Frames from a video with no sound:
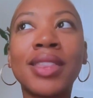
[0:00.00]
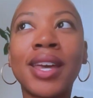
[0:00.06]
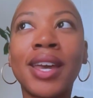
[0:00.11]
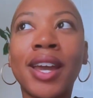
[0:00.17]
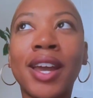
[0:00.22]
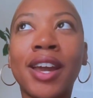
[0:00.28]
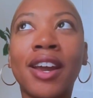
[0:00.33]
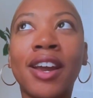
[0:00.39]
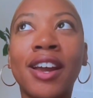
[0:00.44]

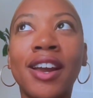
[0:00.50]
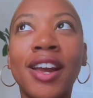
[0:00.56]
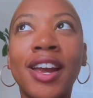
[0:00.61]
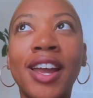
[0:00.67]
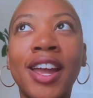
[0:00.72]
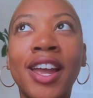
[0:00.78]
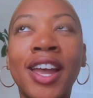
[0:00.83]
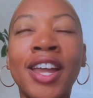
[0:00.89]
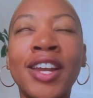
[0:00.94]
there
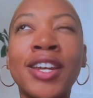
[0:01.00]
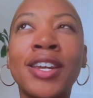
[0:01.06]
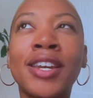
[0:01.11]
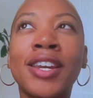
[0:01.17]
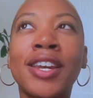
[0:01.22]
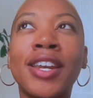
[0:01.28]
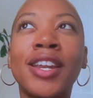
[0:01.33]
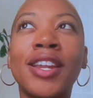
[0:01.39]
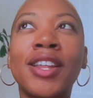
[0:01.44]

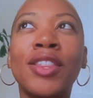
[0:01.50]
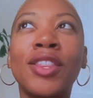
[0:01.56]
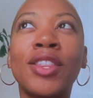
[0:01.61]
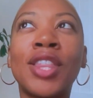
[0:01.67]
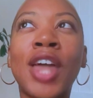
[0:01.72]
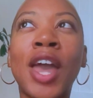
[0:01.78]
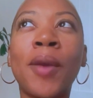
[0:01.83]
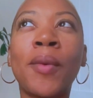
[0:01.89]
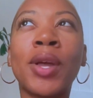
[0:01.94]
and
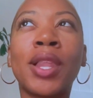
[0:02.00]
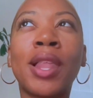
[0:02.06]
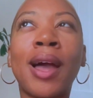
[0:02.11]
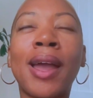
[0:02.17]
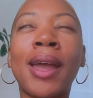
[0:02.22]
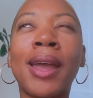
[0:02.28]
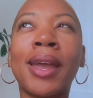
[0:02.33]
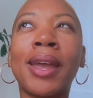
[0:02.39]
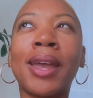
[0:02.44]
they were
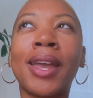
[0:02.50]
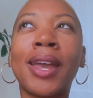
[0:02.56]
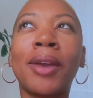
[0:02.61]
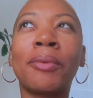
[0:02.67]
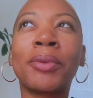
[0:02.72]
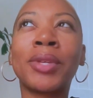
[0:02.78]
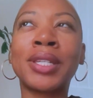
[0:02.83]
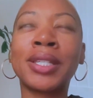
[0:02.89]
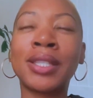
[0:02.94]
like, it
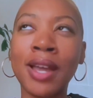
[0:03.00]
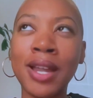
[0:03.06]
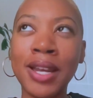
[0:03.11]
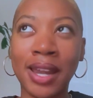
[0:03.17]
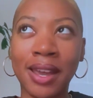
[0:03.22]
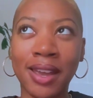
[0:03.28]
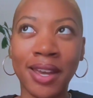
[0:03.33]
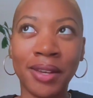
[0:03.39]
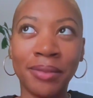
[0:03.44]
was a
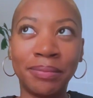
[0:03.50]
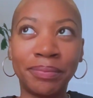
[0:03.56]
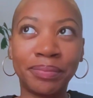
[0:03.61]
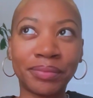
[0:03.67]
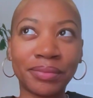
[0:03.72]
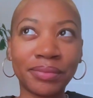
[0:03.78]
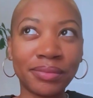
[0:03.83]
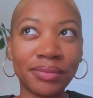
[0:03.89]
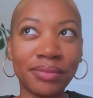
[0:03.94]
Sunday,
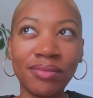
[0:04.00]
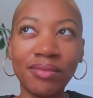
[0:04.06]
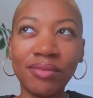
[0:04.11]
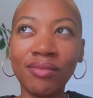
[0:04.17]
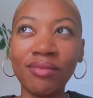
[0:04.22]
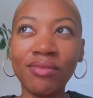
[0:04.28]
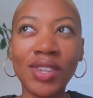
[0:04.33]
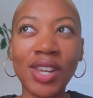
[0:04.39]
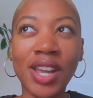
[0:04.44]

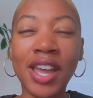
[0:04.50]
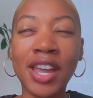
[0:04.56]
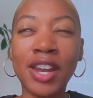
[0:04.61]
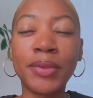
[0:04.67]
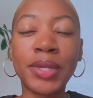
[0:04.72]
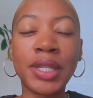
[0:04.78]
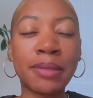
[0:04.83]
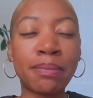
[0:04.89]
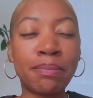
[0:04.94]
and it
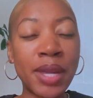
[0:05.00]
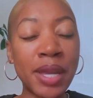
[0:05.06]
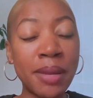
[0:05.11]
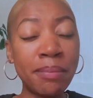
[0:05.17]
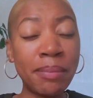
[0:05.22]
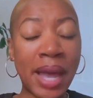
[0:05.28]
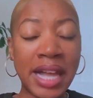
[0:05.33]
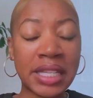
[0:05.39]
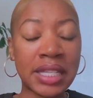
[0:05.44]
was this big,
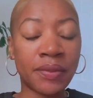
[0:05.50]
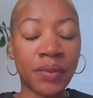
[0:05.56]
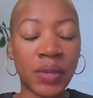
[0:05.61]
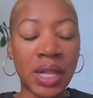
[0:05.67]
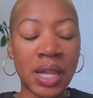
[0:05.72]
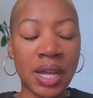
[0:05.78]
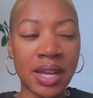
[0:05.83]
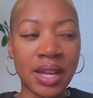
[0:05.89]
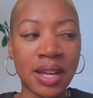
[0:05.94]
massive
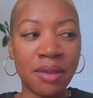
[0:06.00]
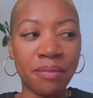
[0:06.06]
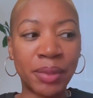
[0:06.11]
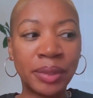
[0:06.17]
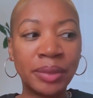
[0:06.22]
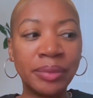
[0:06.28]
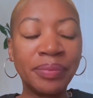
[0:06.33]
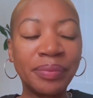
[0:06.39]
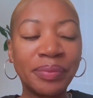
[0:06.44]
club
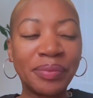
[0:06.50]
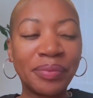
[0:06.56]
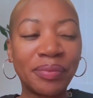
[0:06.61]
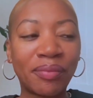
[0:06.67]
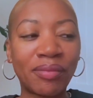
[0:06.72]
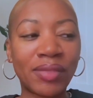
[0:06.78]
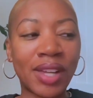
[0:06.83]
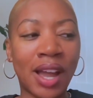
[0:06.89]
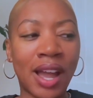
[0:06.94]

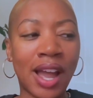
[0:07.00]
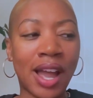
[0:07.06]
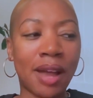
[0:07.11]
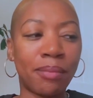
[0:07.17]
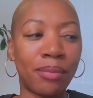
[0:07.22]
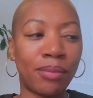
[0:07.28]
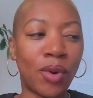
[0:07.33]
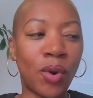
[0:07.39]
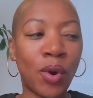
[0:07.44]

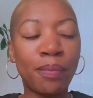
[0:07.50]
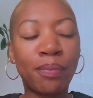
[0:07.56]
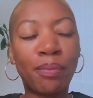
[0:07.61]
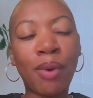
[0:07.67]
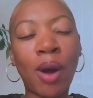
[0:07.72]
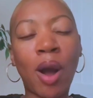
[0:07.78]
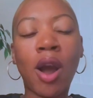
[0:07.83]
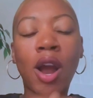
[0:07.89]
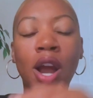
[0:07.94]
um, or
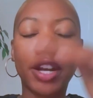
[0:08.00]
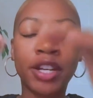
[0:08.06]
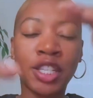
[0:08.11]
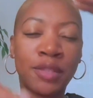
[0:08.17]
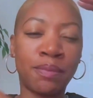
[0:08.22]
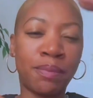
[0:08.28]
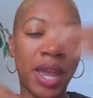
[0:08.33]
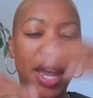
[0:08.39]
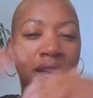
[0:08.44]
bar
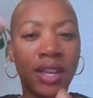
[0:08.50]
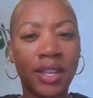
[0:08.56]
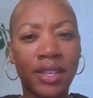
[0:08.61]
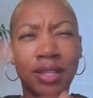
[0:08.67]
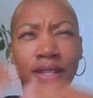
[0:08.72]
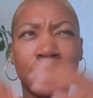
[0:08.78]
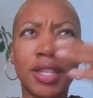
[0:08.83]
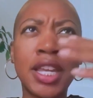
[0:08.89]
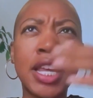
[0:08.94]

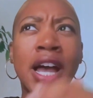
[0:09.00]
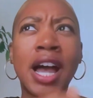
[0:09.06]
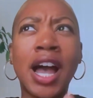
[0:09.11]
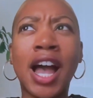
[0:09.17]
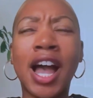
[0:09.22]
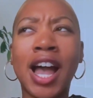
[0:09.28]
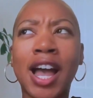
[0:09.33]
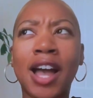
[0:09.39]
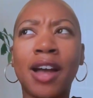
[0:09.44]
space.
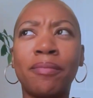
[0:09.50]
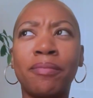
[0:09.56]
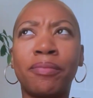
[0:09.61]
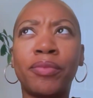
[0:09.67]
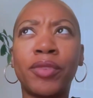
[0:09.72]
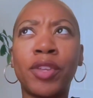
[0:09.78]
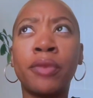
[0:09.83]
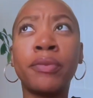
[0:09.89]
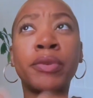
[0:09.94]
Um,
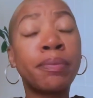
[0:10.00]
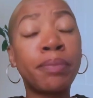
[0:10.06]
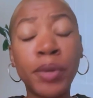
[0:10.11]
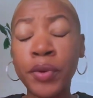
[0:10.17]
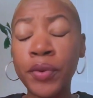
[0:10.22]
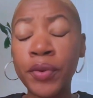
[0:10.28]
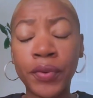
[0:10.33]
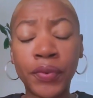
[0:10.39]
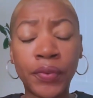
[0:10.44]
and it was
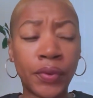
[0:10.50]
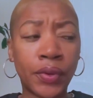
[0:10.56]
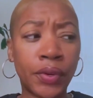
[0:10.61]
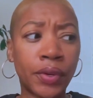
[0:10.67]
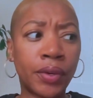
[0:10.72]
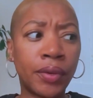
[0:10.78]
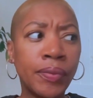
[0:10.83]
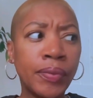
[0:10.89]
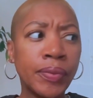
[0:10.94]

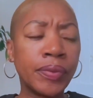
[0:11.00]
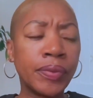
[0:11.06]
beautiful,